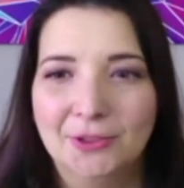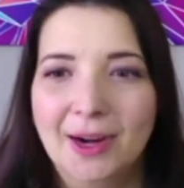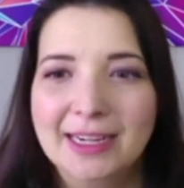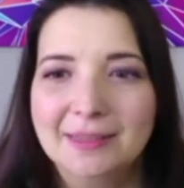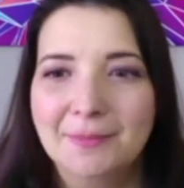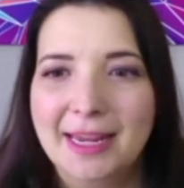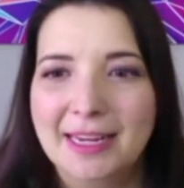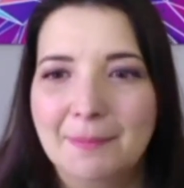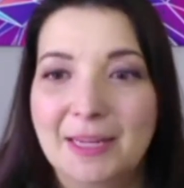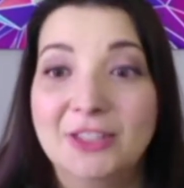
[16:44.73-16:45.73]
trying to make
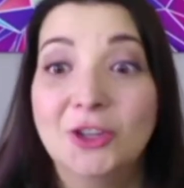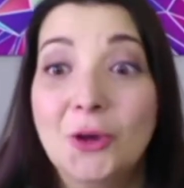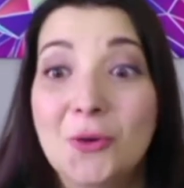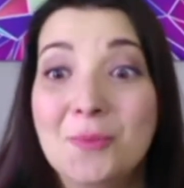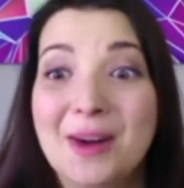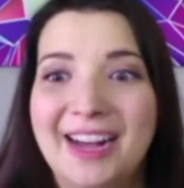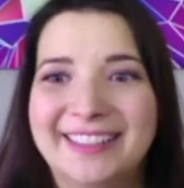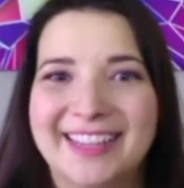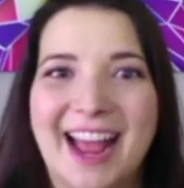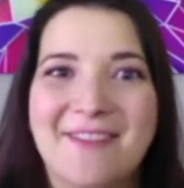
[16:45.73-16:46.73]
it be too
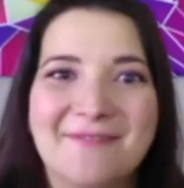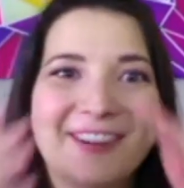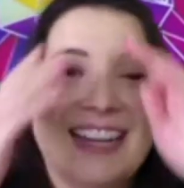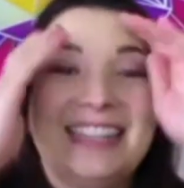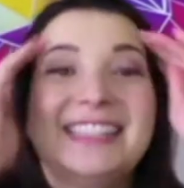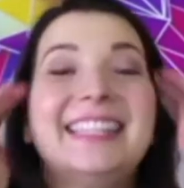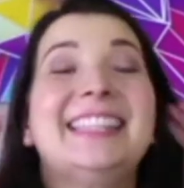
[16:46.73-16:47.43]
much at once.